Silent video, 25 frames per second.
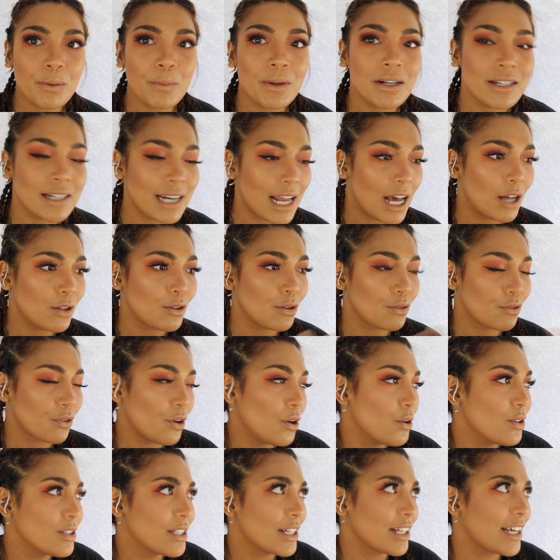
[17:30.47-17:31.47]
But now the
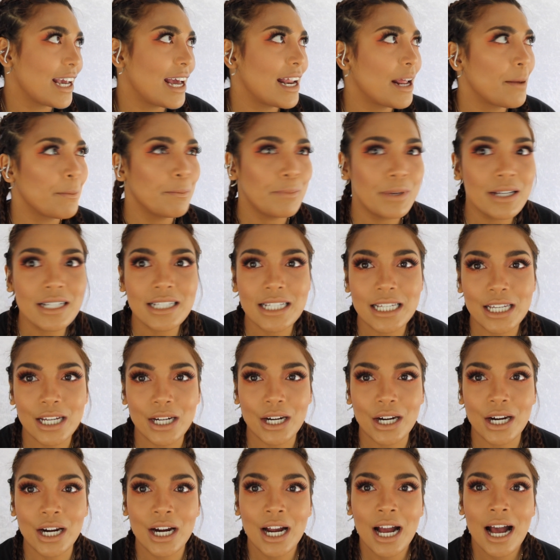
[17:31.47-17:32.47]
roads are getting
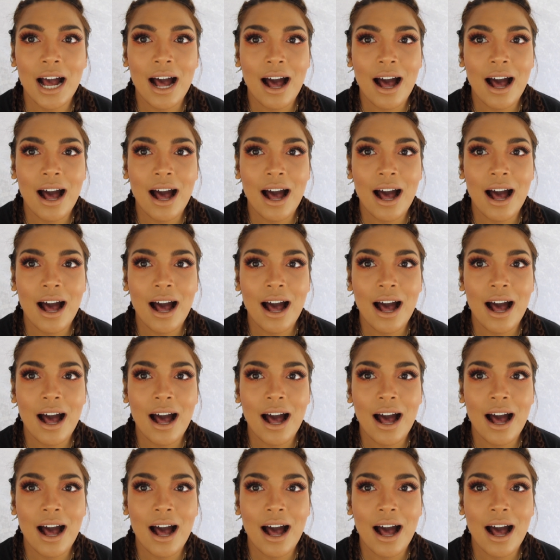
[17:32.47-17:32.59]
busier.